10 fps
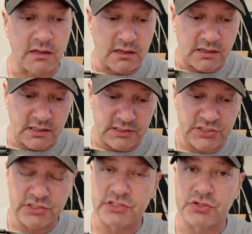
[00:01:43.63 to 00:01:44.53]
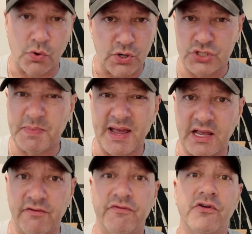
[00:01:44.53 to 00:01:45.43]
a storage
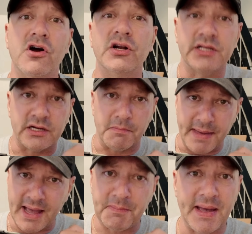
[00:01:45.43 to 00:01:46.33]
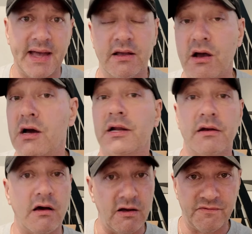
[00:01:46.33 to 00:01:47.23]
bag in front and a backpack on,
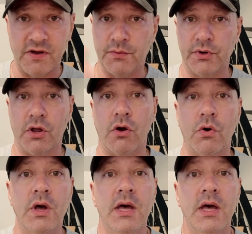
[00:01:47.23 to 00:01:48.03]
and off I would go.